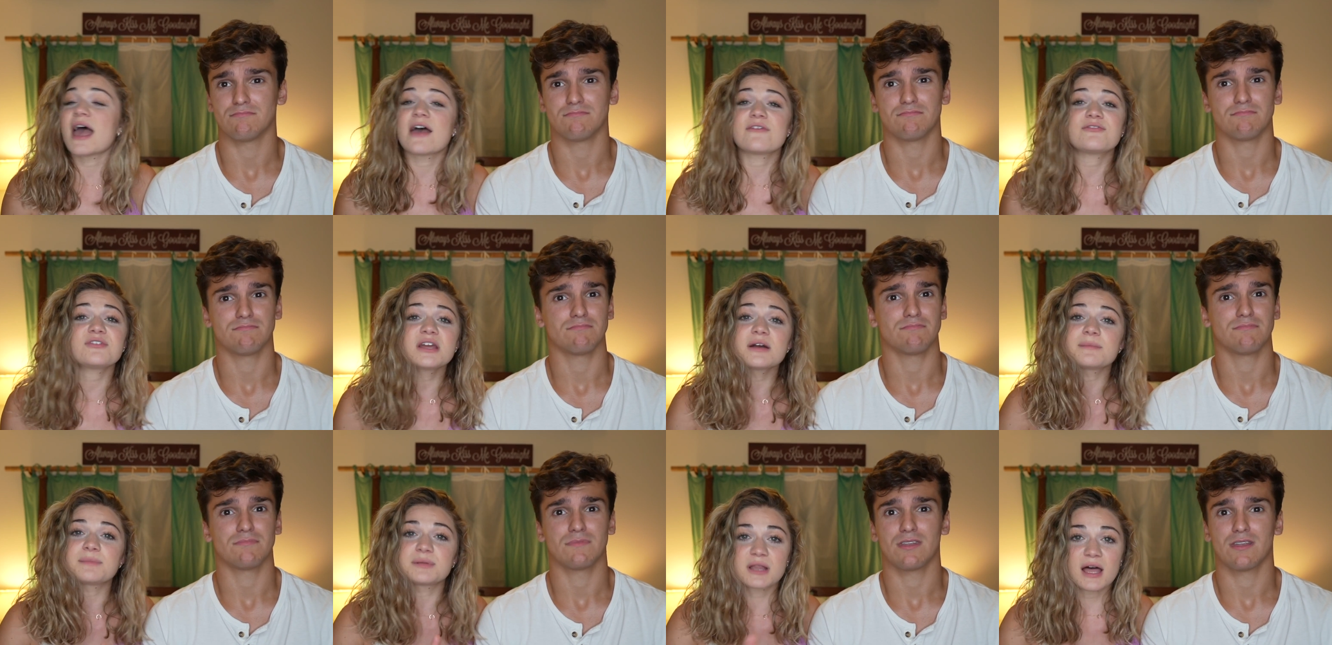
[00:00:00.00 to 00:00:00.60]
Speaker 1: Every
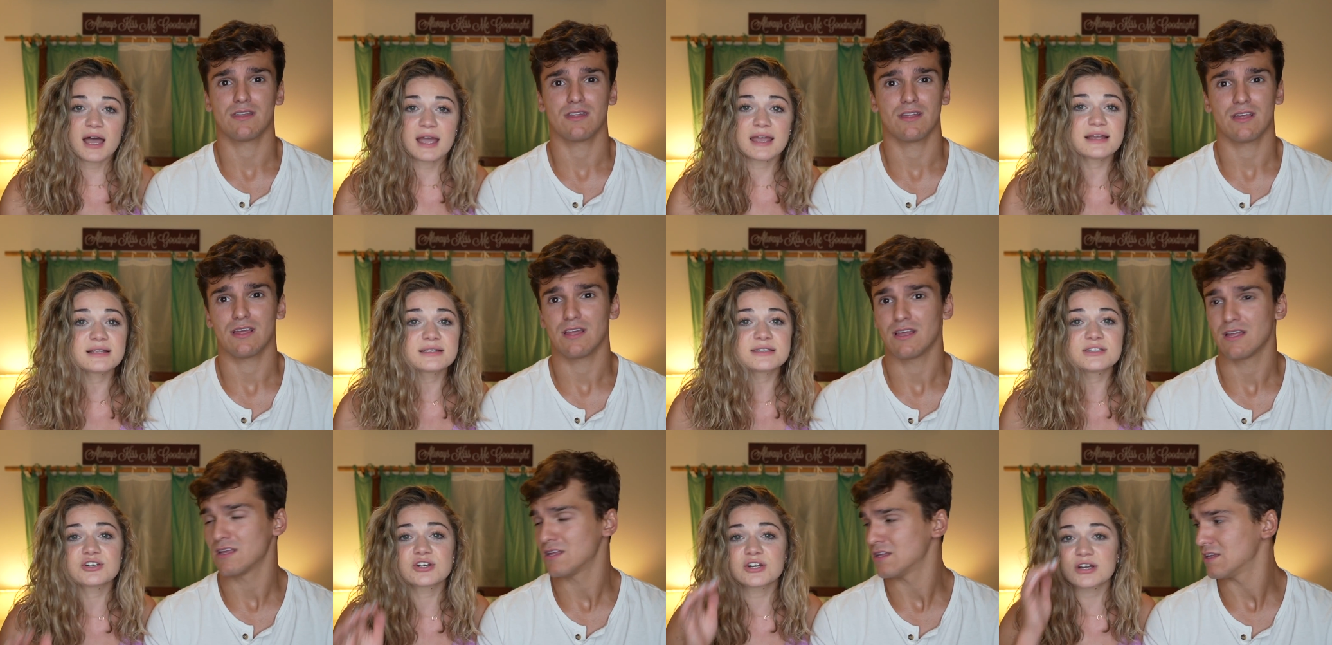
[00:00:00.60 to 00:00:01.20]

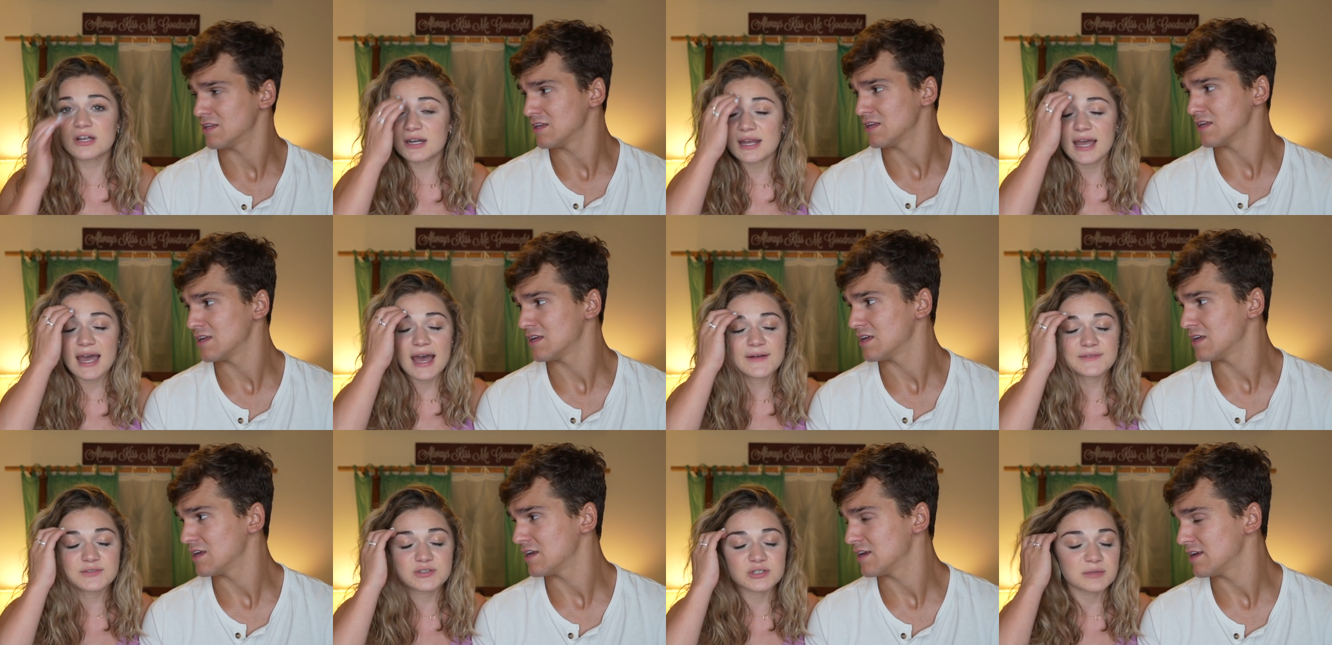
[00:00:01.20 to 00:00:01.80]
appliance you're gonna
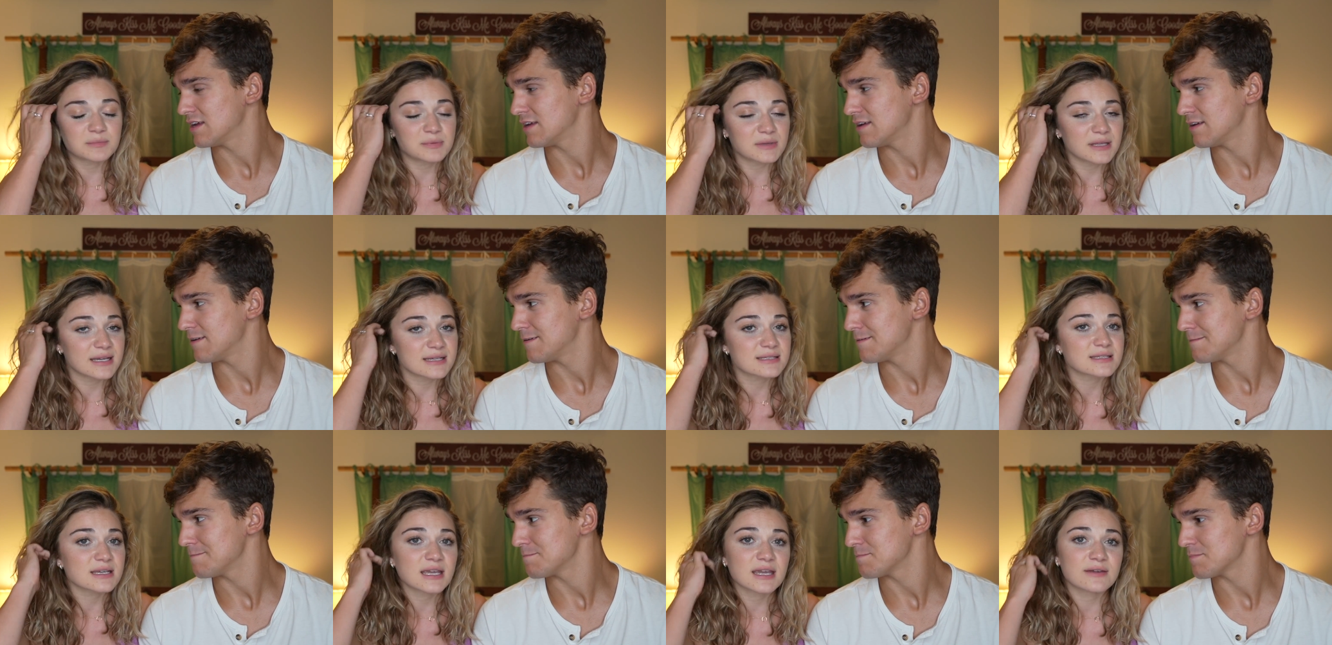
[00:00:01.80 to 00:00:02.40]
have to
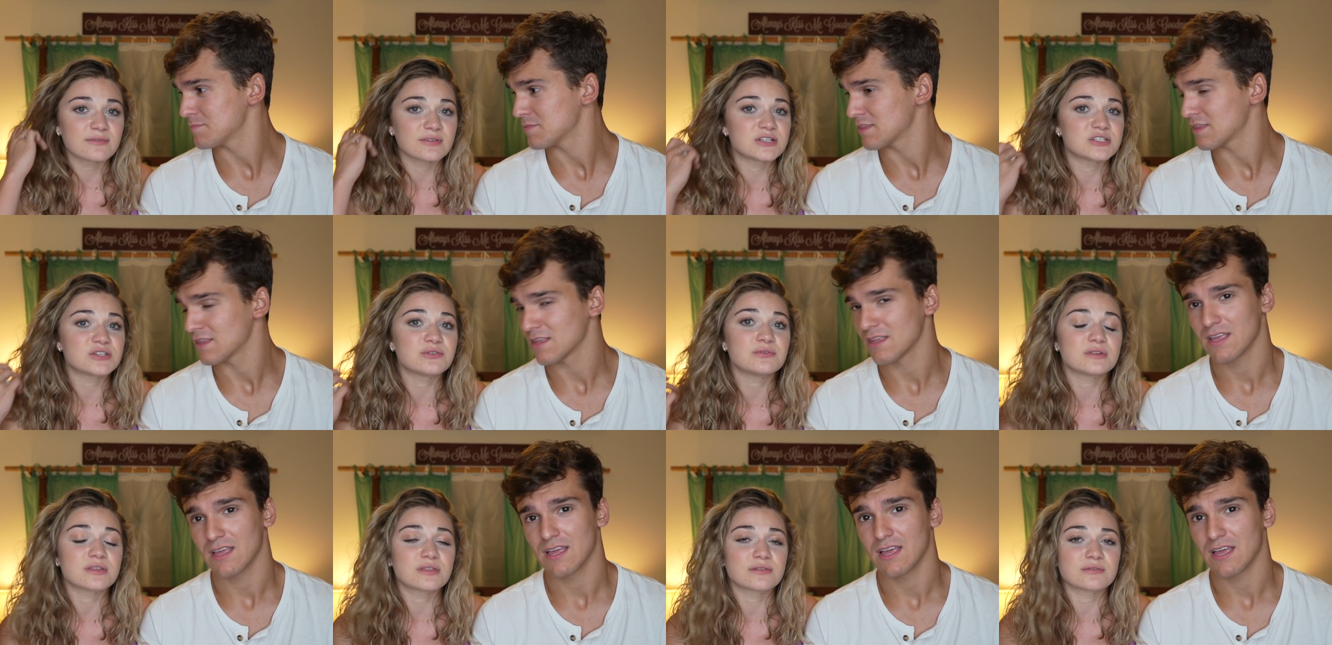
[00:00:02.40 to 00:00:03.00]
replace like every
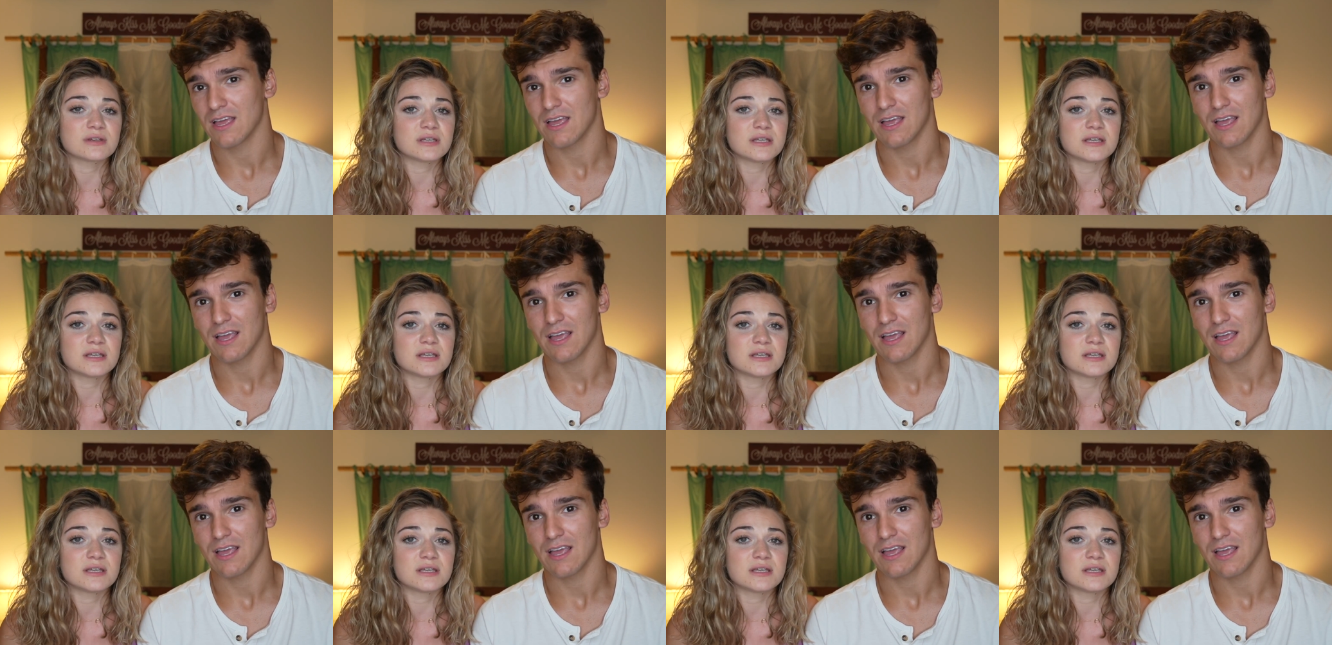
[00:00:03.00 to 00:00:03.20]
two to three